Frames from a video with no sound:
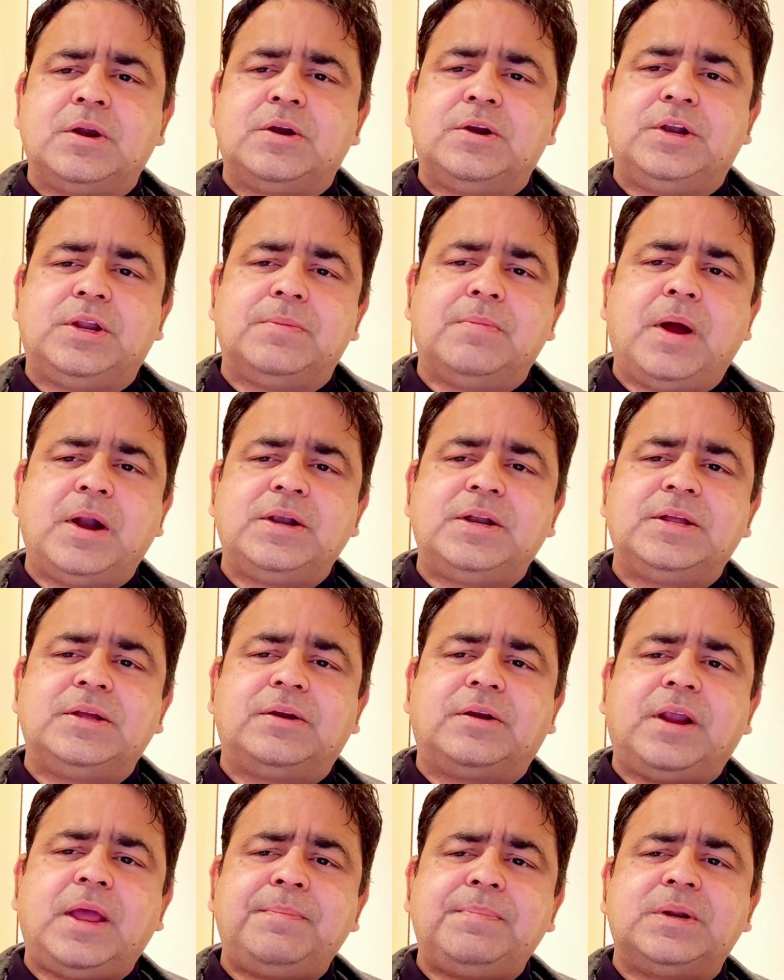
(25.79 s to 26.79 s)
demanding
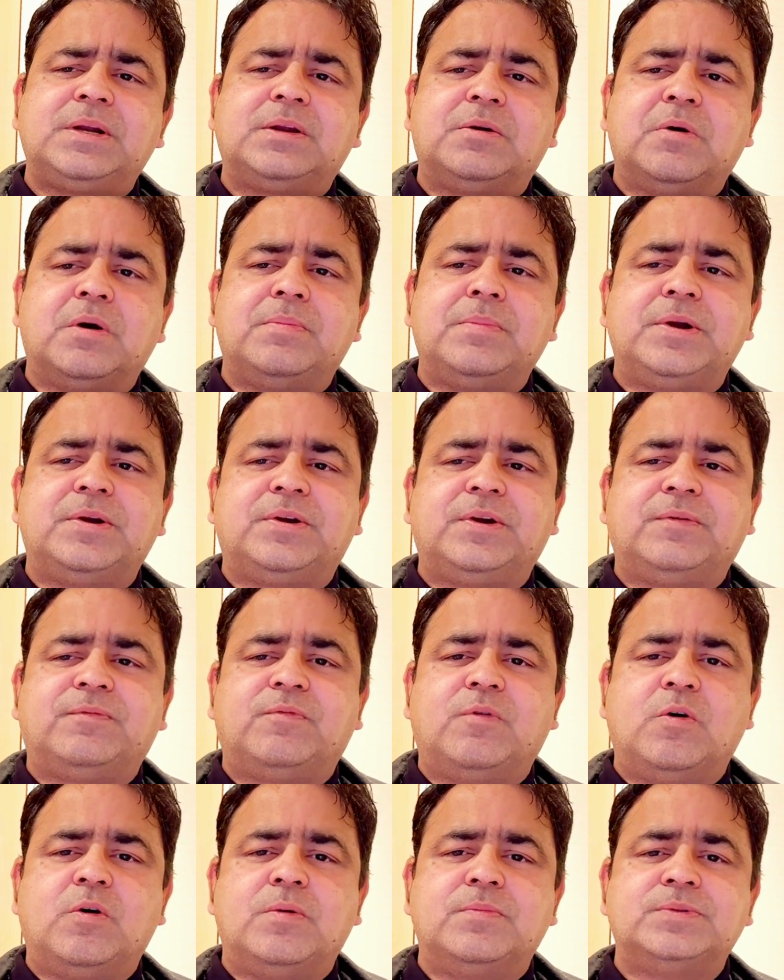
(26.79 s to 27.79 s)
rapid government
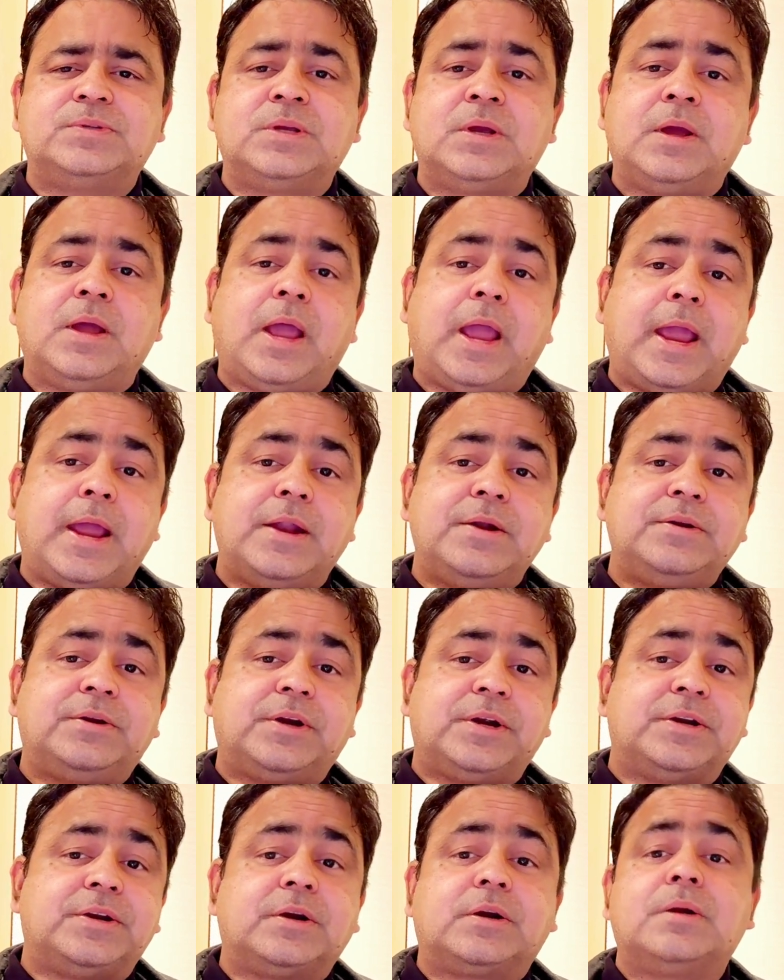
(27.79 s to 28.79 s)
reforms and
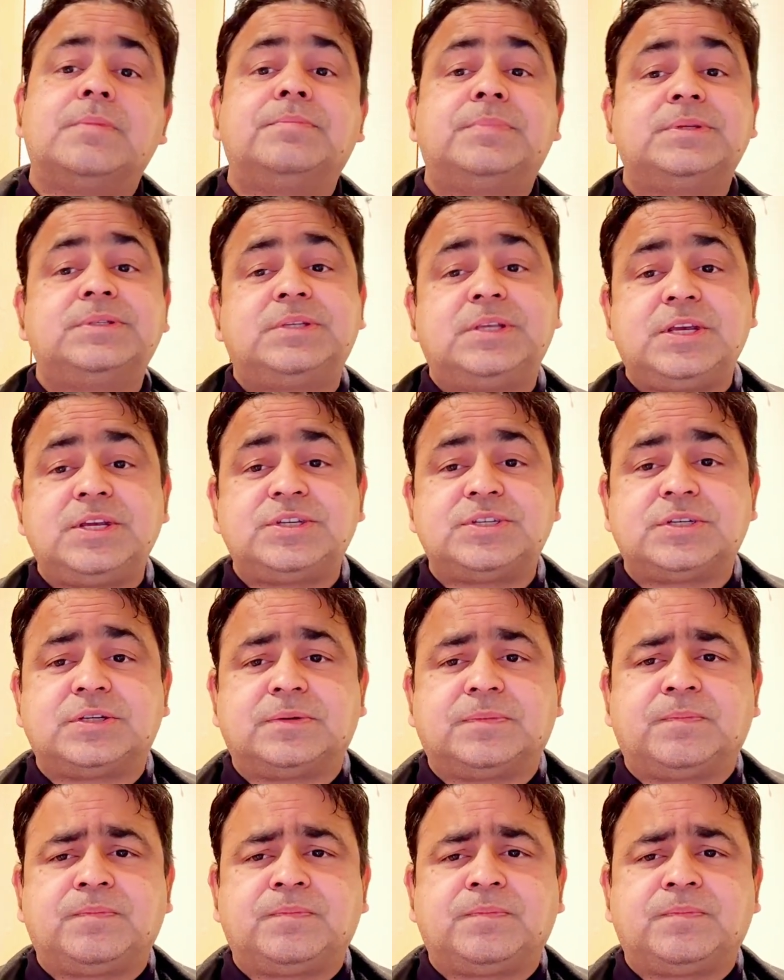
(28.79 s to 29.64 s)
greater compensation.